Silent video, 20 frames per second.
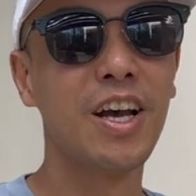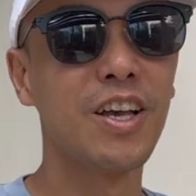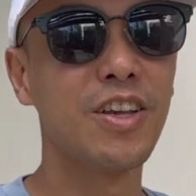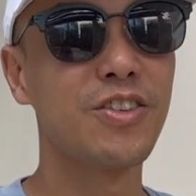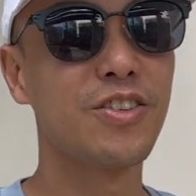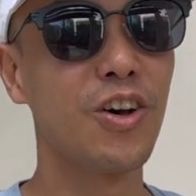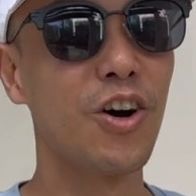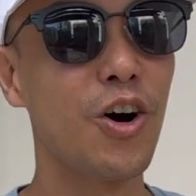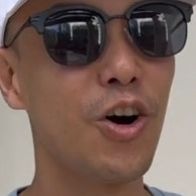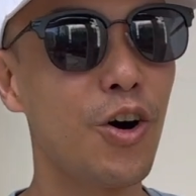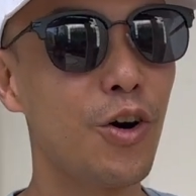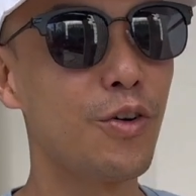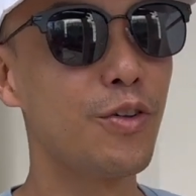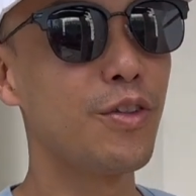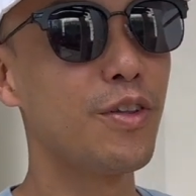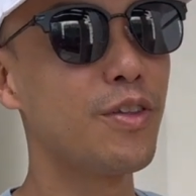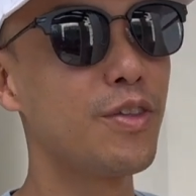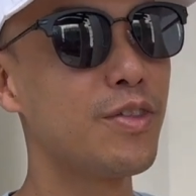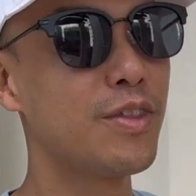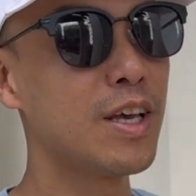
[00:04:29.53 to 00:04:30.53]
So
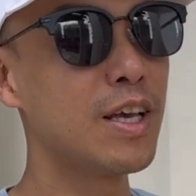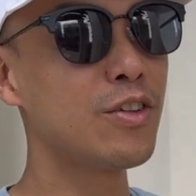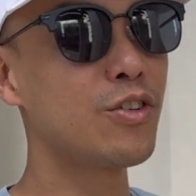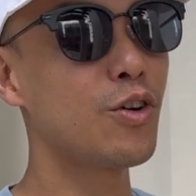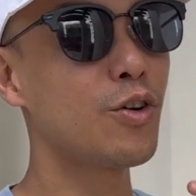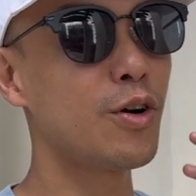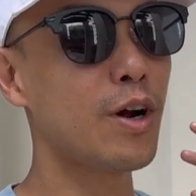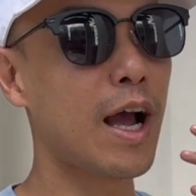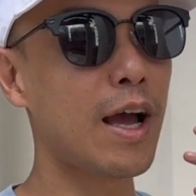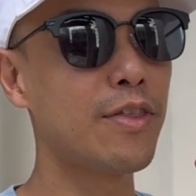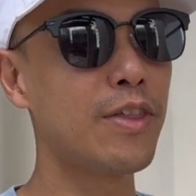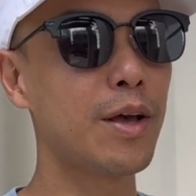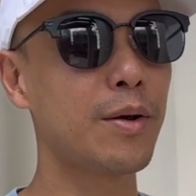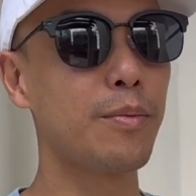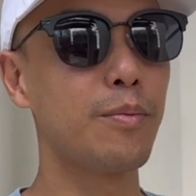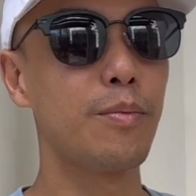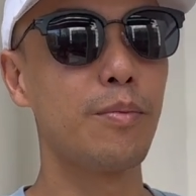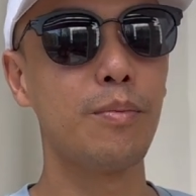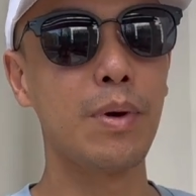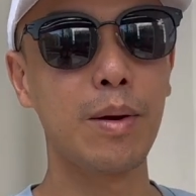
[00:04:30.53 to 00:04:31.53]
these are, I think,
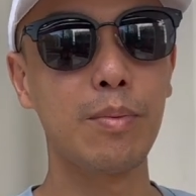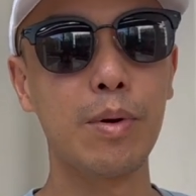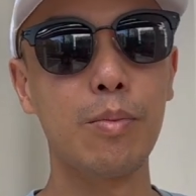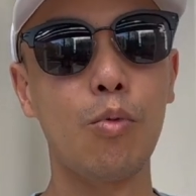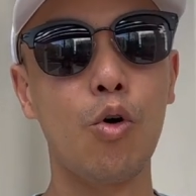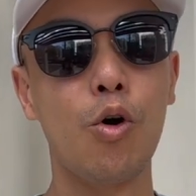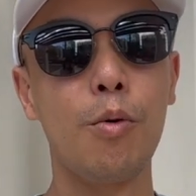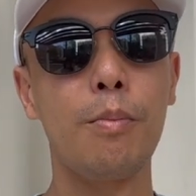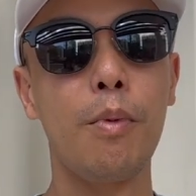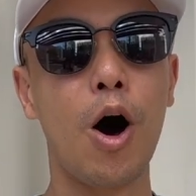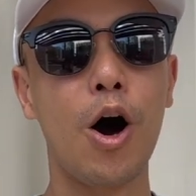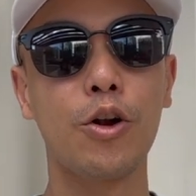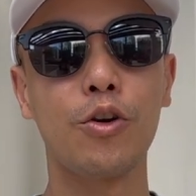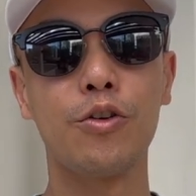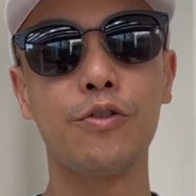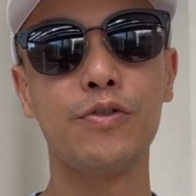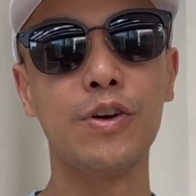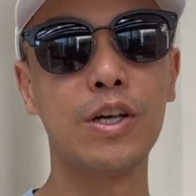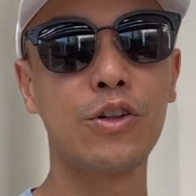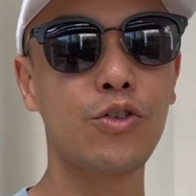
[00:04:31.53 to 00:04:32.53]
maybe more
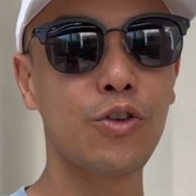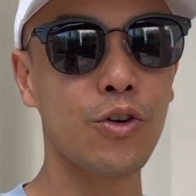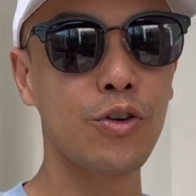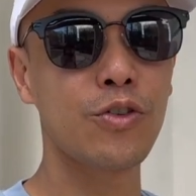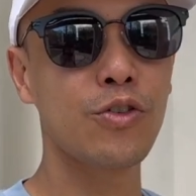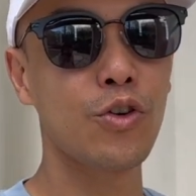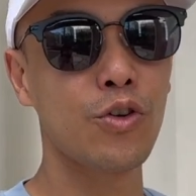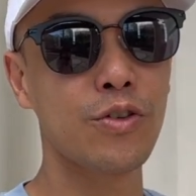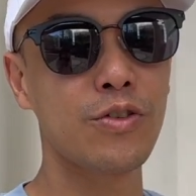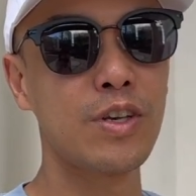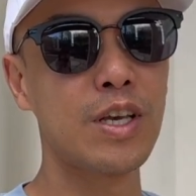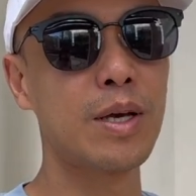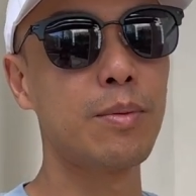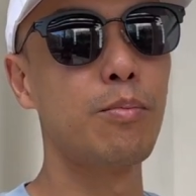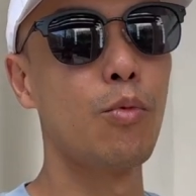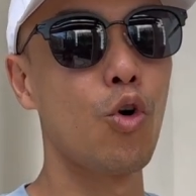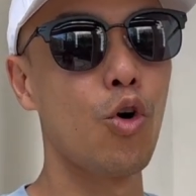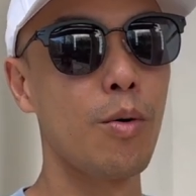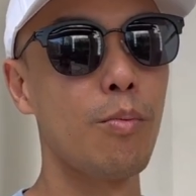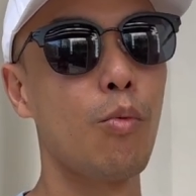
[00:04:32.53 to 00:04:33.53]
modern features. You're
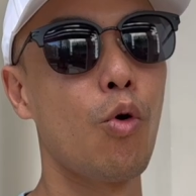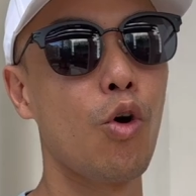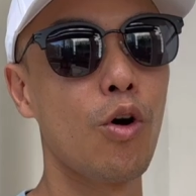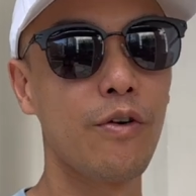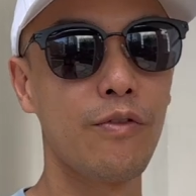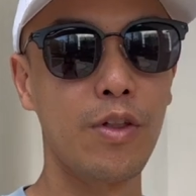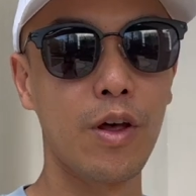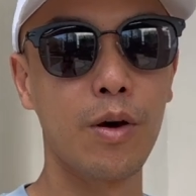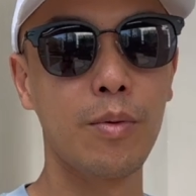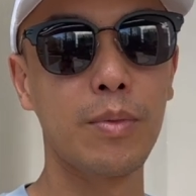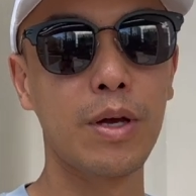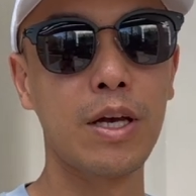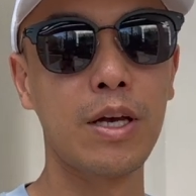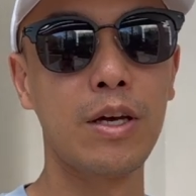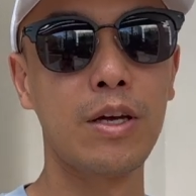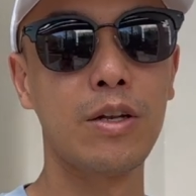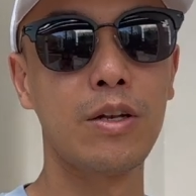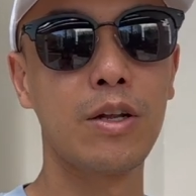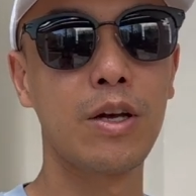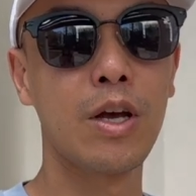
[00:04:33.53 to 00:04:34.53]
seeing more and more of them
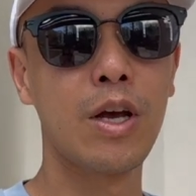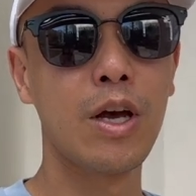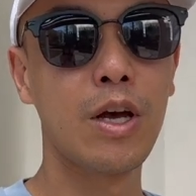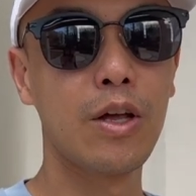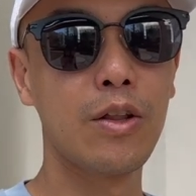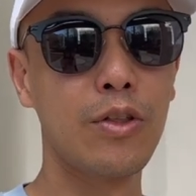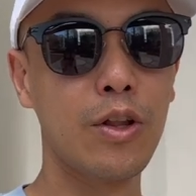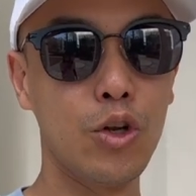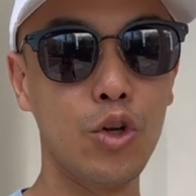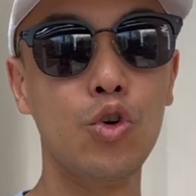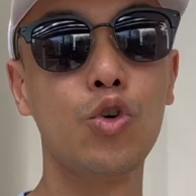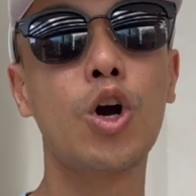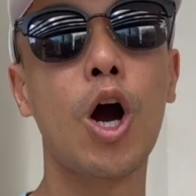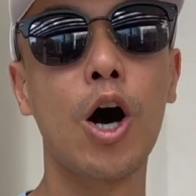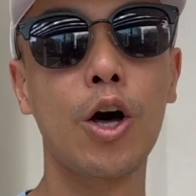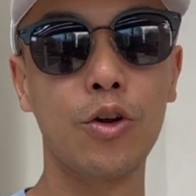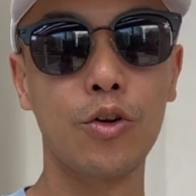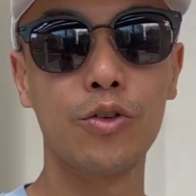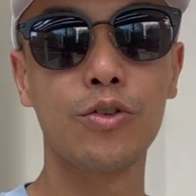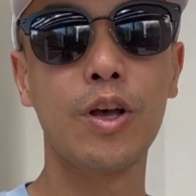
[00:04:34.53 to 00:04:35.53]
in the new
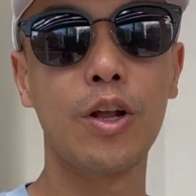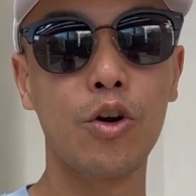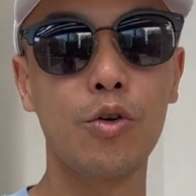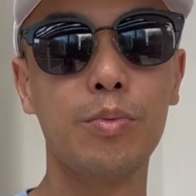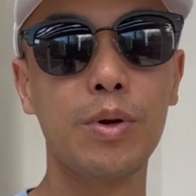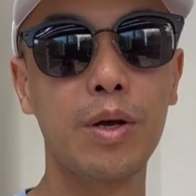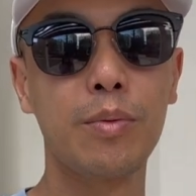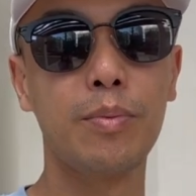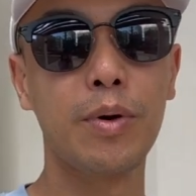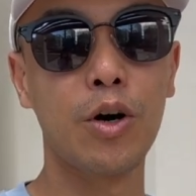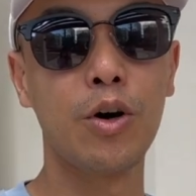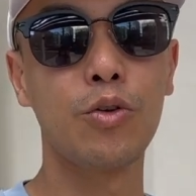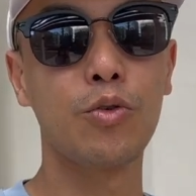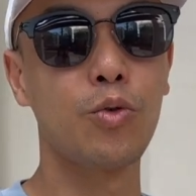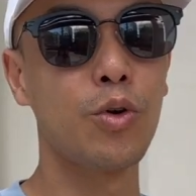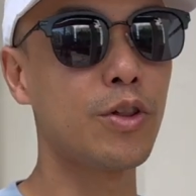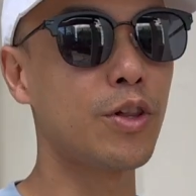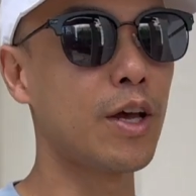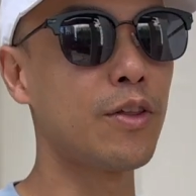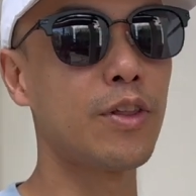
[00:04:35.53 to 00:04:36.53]
condos that are being built,
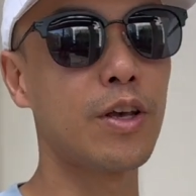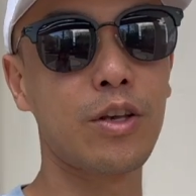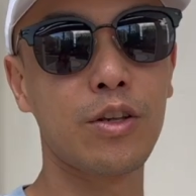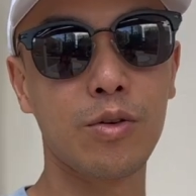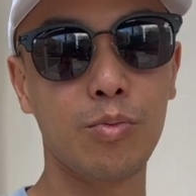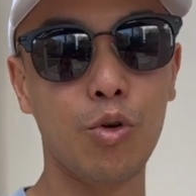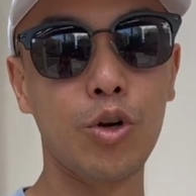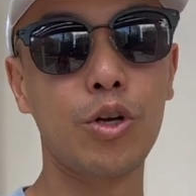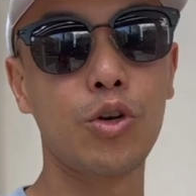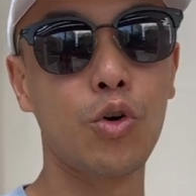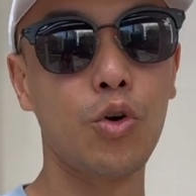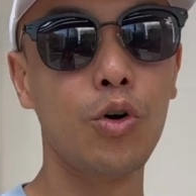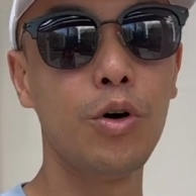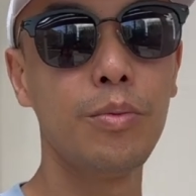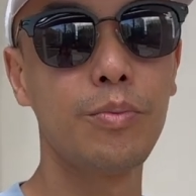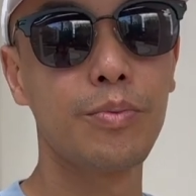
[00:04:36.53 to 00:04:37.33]
which I think is pretty cool.